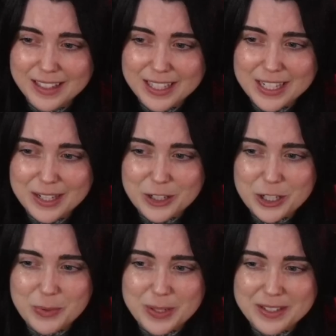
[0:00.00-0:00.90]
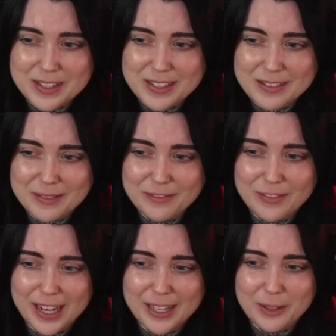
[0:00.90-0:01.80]
tell she was
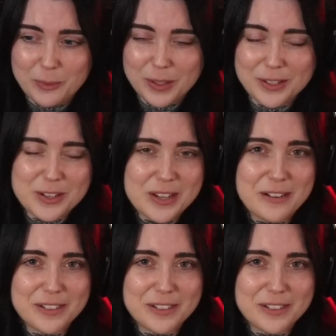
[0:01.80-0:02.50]
fighting with herself